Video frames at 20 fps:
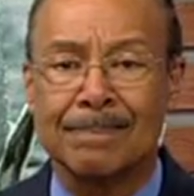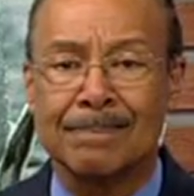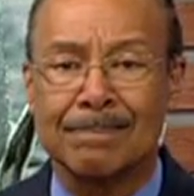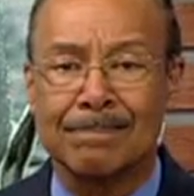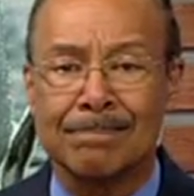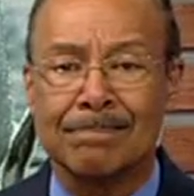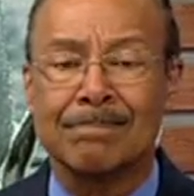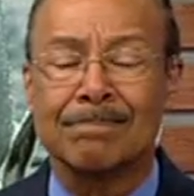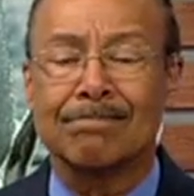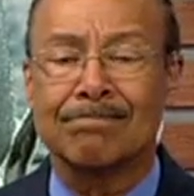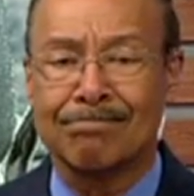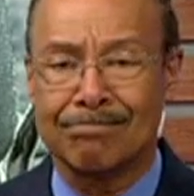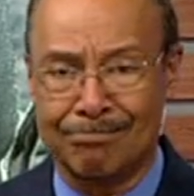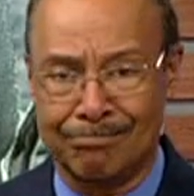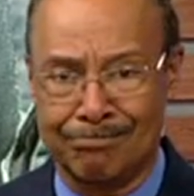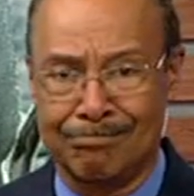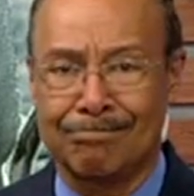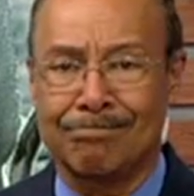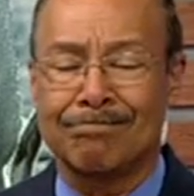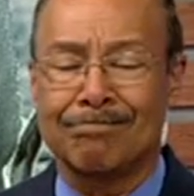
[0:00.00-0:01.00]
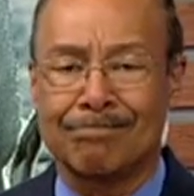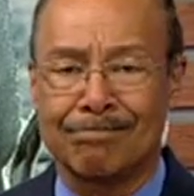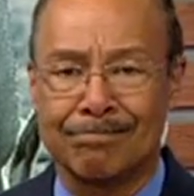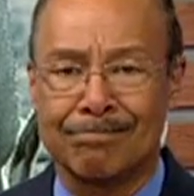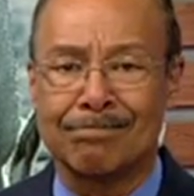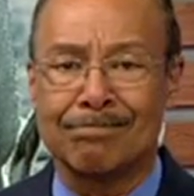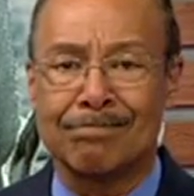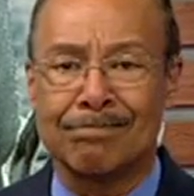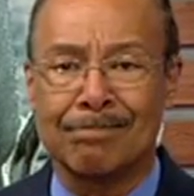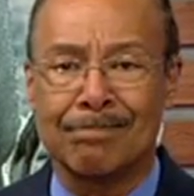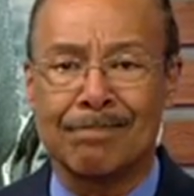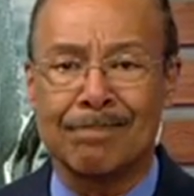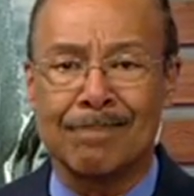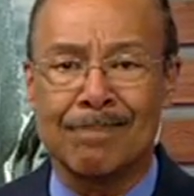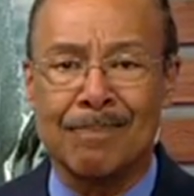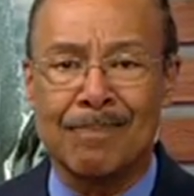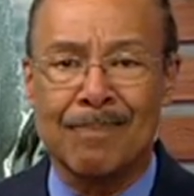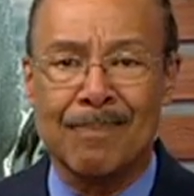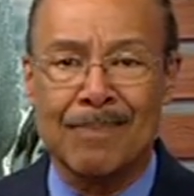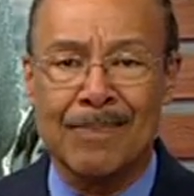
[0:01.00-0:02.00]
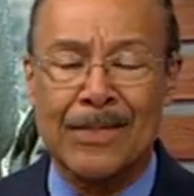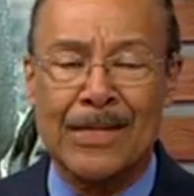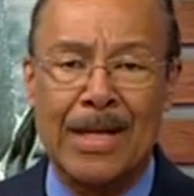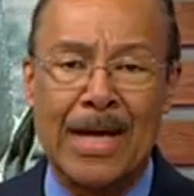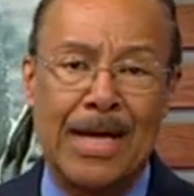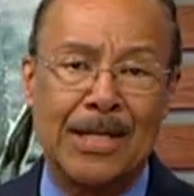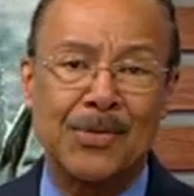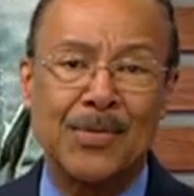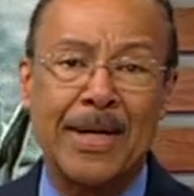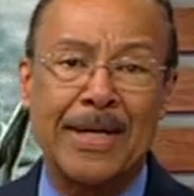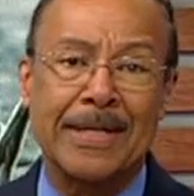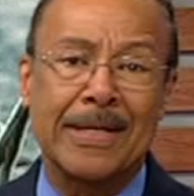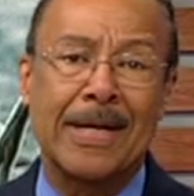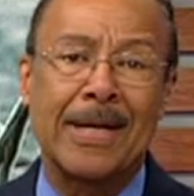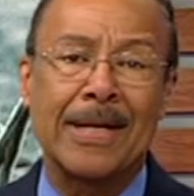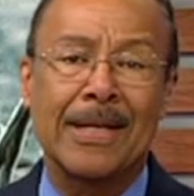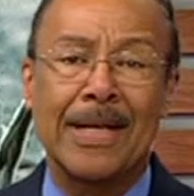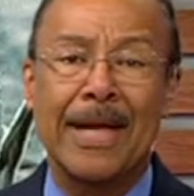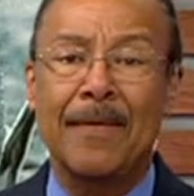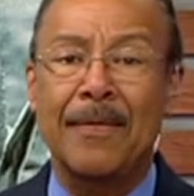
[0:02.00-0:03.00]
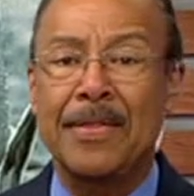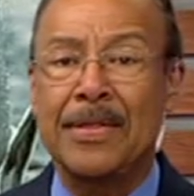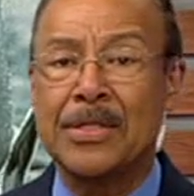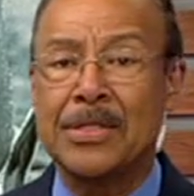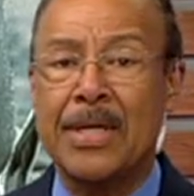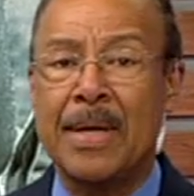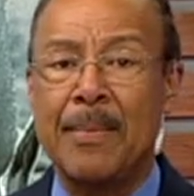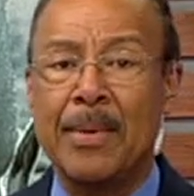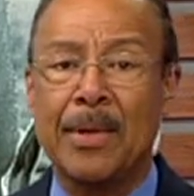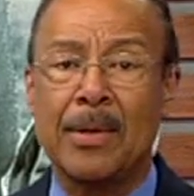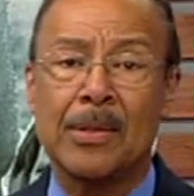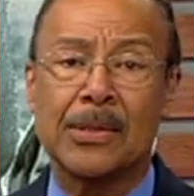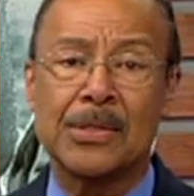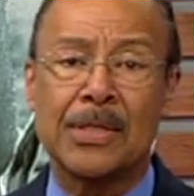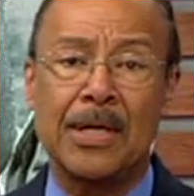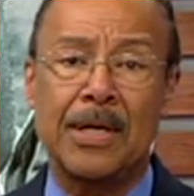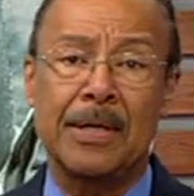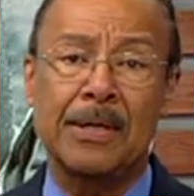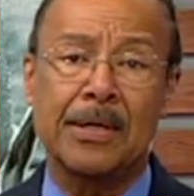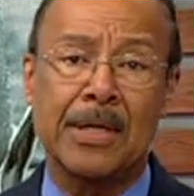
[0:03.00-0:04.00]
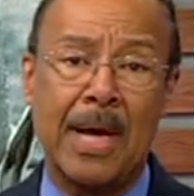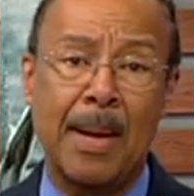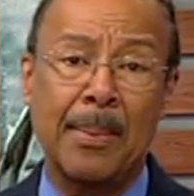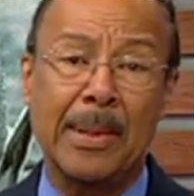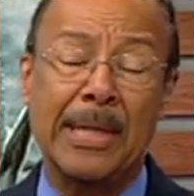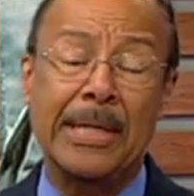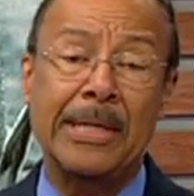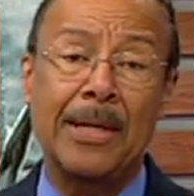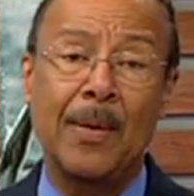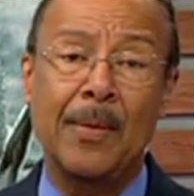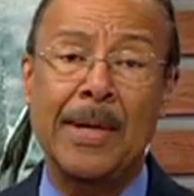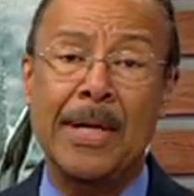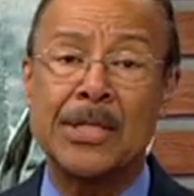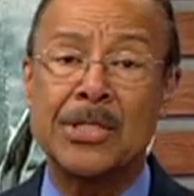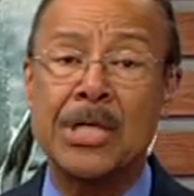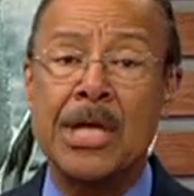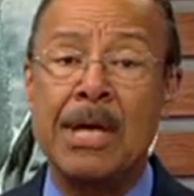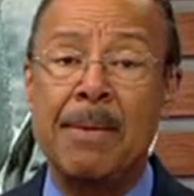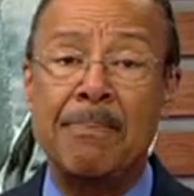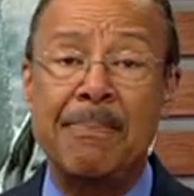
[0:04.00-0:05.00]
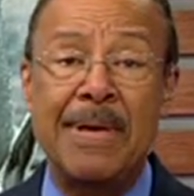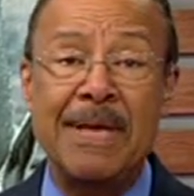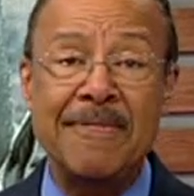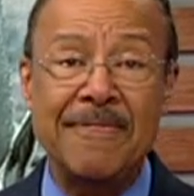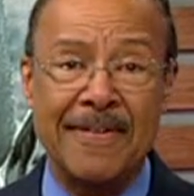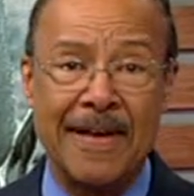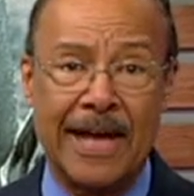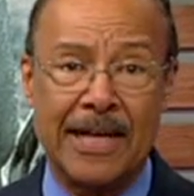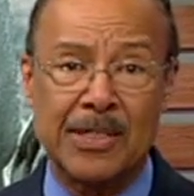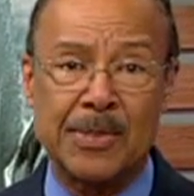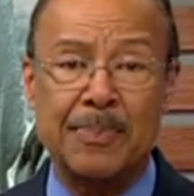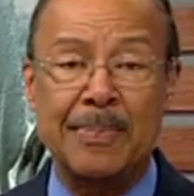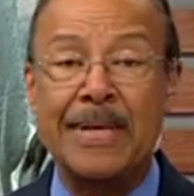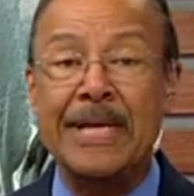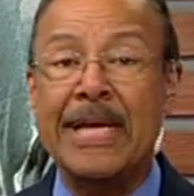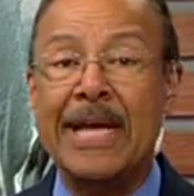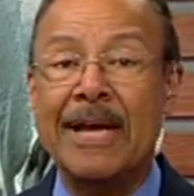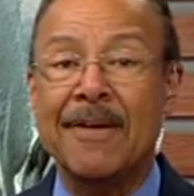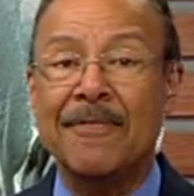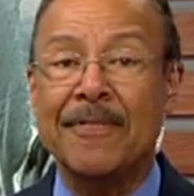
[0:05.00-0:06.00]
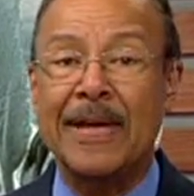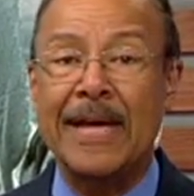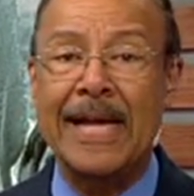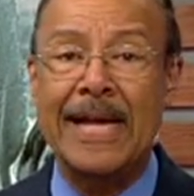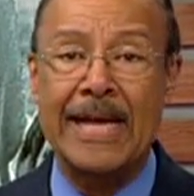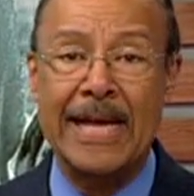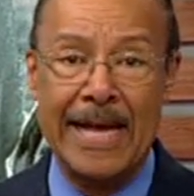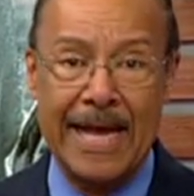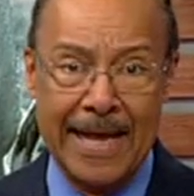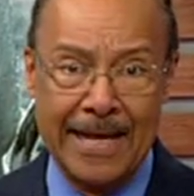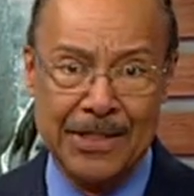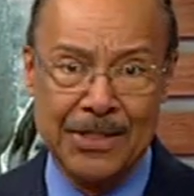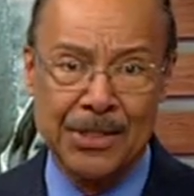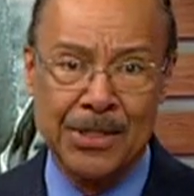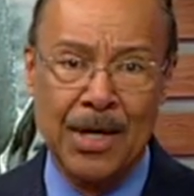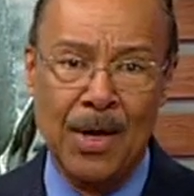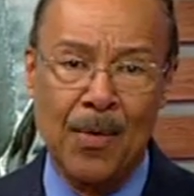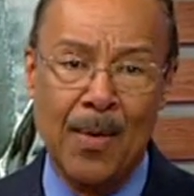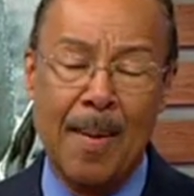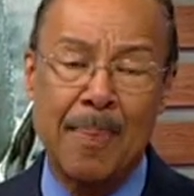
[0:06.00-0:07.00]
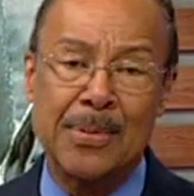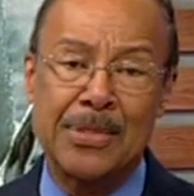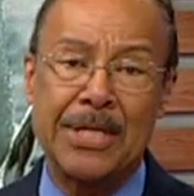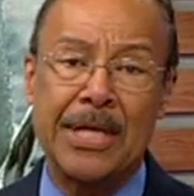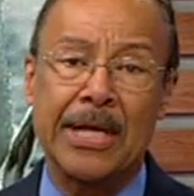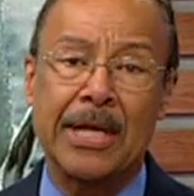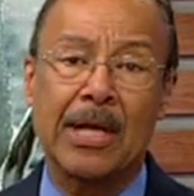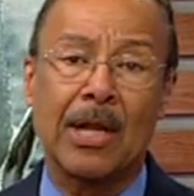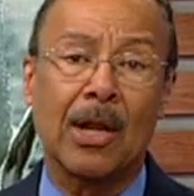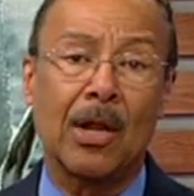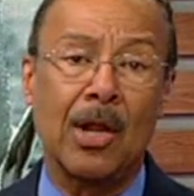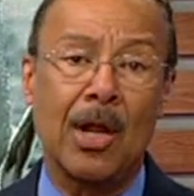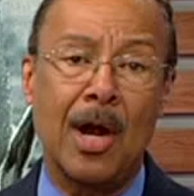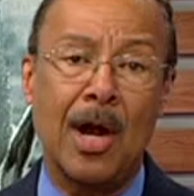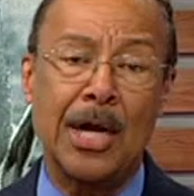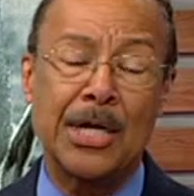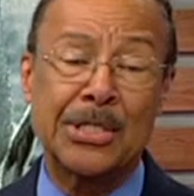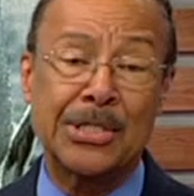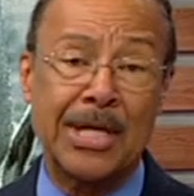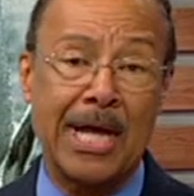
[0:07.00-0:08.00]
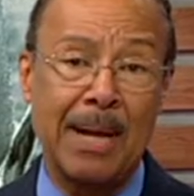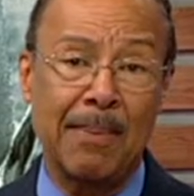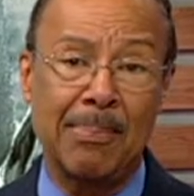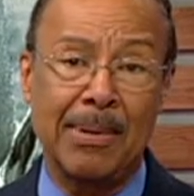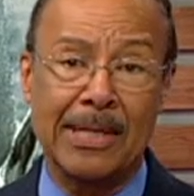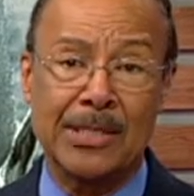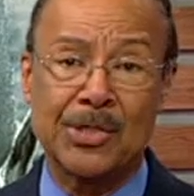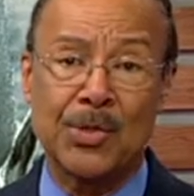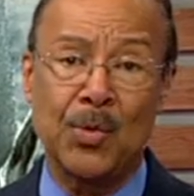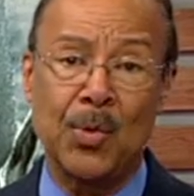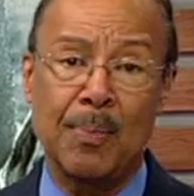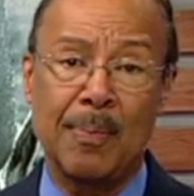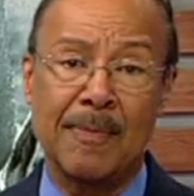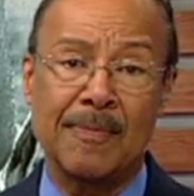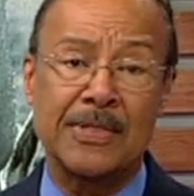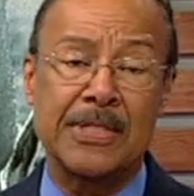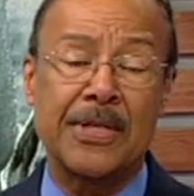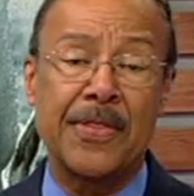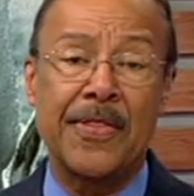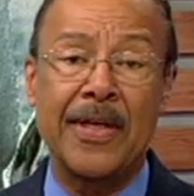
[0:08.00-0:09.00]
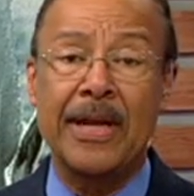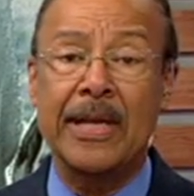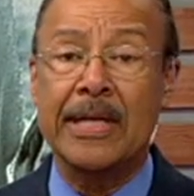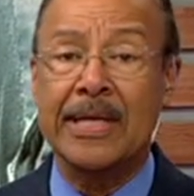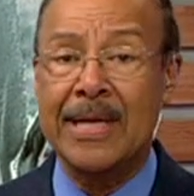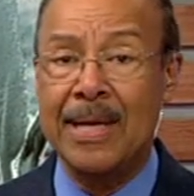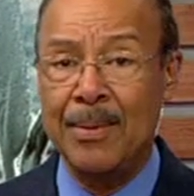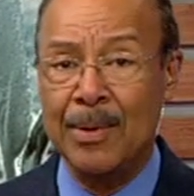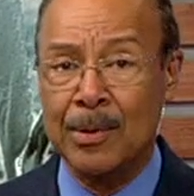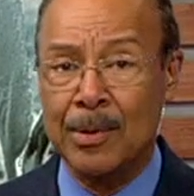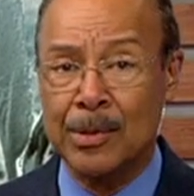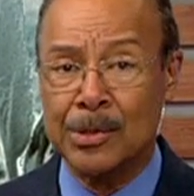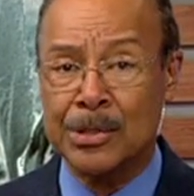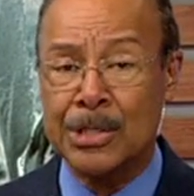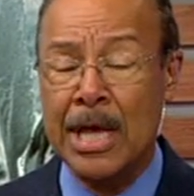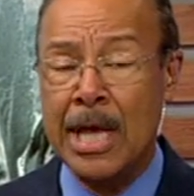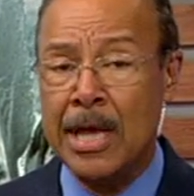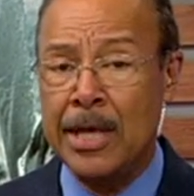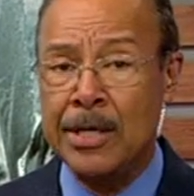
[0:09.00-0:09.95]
joining us once again with a look at what's going on. That's right, uh, Larry. These chemicals are commonly known as PFAS, PFAS, representing a large complex group of synthetic chemicals